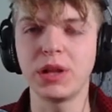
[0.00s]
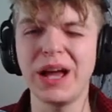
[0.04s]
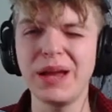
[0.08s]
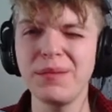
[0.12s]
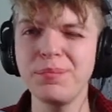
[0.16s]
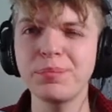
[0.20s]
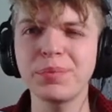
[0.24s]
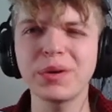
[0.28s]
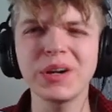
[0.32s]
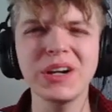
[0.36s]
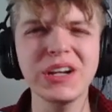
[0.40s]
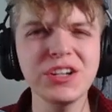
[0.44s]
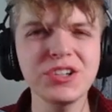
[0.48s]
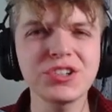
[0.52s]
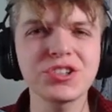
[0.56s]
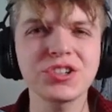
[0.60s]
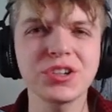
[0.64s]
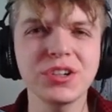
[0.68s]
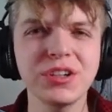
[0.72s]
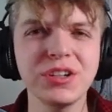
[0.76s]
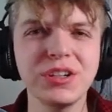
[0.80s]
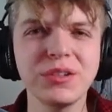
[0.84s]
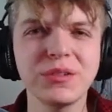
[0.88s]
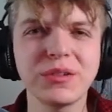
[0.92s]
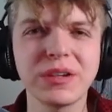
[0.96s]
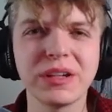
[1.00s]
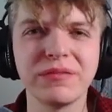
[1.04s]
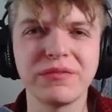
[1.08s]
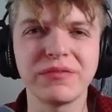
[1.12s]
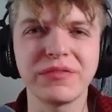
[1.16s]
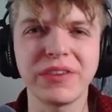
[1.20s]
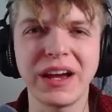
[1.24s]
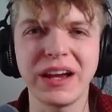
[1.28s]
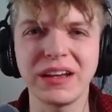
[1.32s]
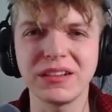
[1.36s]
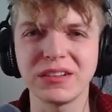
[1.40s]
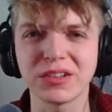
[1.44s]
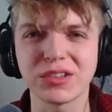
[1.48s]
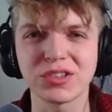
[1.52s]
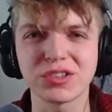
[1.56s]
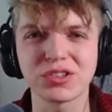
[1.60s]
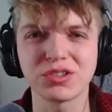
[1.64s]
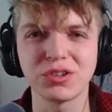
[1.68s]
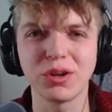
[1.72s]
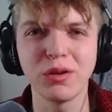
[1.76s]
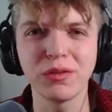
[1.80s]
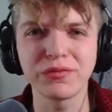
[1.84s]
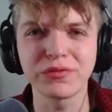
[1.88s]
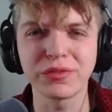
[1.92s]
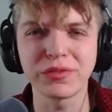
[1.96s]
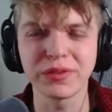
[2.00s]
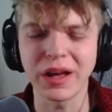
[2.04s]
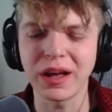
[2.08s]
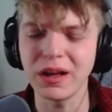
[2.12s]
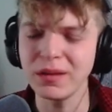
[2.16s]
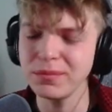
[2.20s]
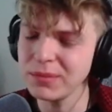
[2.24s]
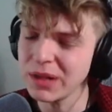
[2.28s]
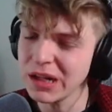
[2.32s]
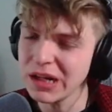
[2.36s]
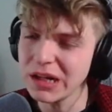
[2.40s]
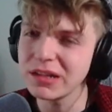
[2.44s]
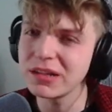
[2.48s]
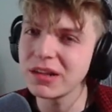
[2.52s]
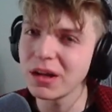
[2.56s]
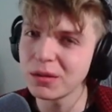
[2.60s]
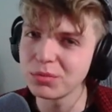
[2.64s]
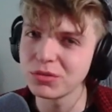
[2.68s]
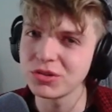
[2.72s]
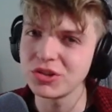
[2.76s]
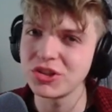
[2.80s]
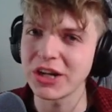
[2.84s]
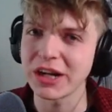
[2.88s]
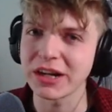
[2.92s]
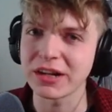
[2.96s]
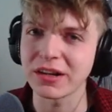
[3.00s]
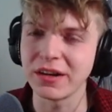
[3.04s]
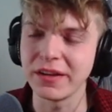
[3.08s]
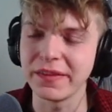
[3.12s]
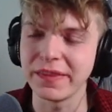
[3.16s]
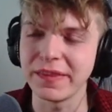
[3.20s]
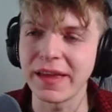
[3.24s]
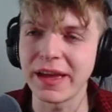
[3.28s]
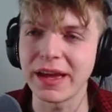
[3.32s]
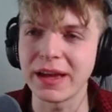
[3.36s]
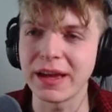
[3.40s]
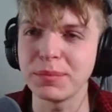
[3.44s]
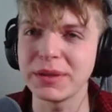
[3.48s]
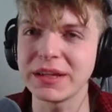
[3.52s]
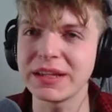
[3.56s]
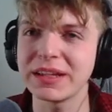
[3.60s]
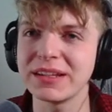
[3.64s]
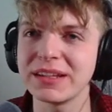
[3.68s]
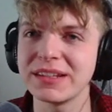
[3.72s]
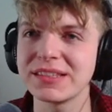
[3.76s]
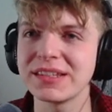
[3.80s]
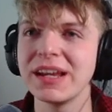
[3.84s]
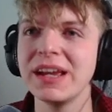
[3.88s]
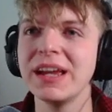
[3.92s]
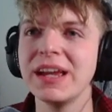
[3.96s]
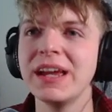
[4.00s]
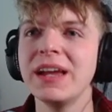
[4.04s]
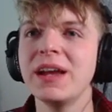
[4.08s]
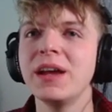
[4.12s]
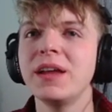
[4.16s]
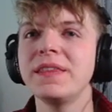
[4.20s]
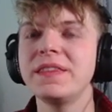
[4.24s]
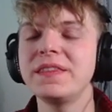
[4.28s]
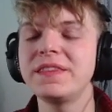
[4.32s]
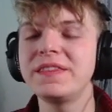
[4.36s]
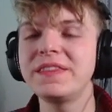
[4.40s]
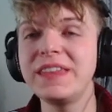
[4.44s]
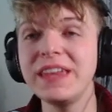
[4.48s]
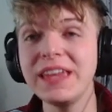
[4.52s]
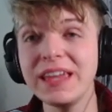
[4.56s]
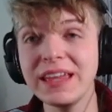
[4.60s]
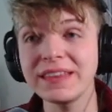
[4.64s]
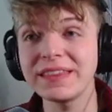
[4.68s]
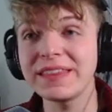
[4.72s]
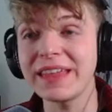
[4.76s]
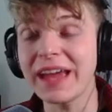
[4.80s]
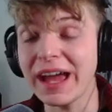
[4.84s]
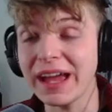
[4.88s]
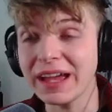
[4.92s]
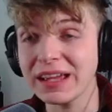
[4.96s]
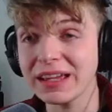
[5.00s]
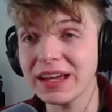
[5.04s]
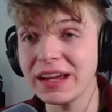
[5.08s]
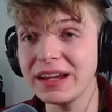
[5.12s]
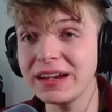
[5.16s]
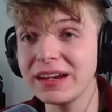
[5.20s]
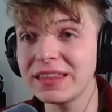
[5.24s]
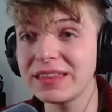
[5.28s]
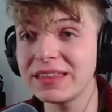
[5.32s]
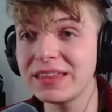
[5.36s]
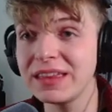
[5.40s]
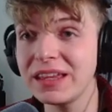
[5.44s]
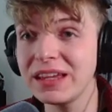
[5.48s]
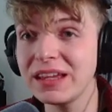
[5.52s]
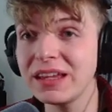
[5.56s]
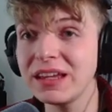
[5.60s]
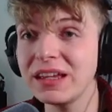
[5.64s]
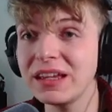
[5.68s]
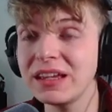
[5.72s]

I'm pretty sure you can file assault for. I'm gonna double check on that because th- that kind of thing.